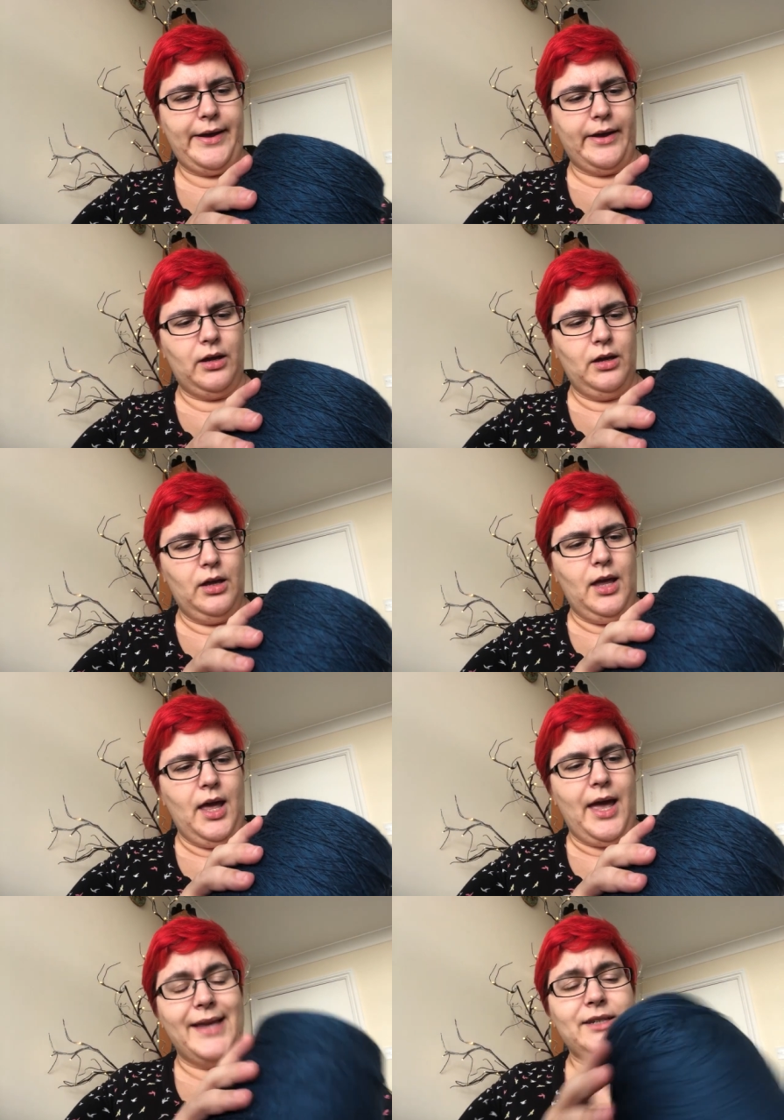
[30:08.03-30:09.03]
it.
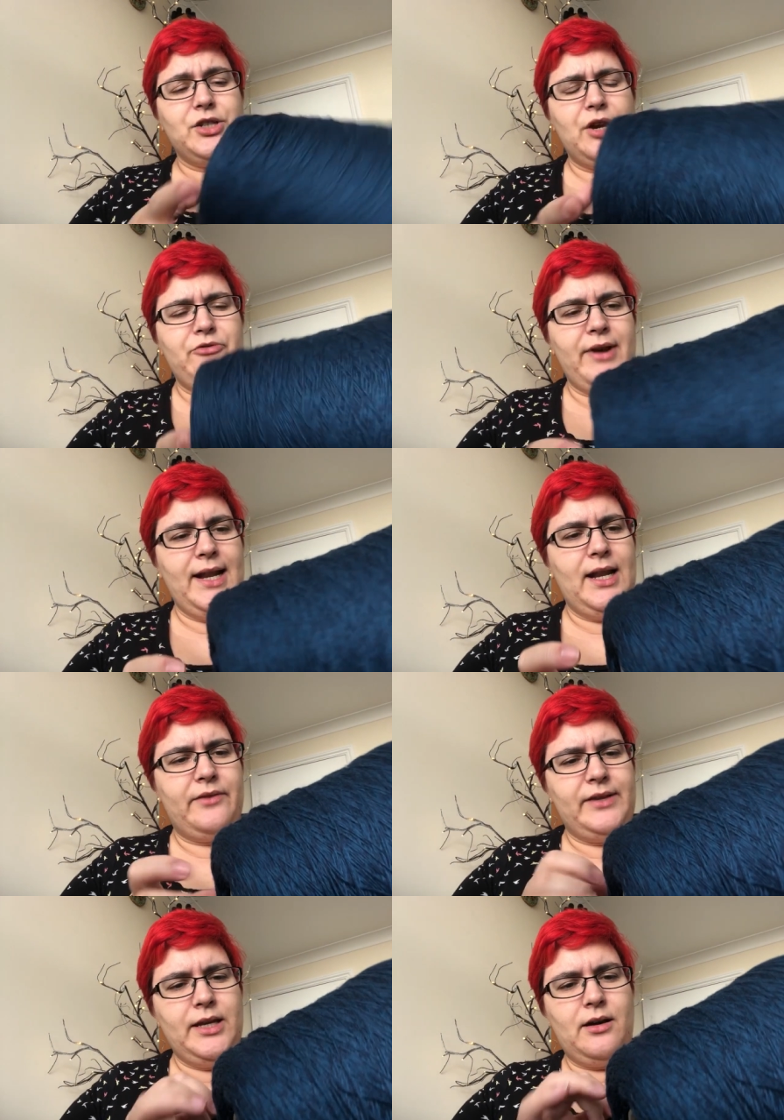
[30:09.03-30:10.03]
It's actually a really
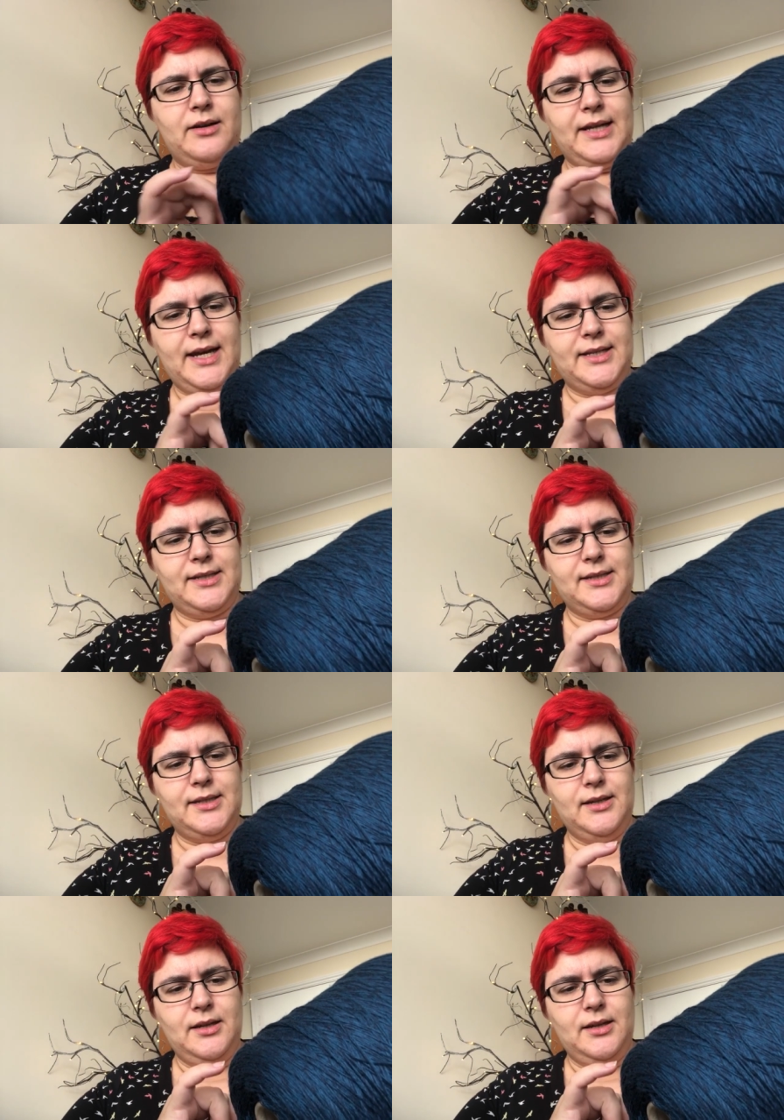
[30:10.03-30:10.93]
lovely yarn. It's,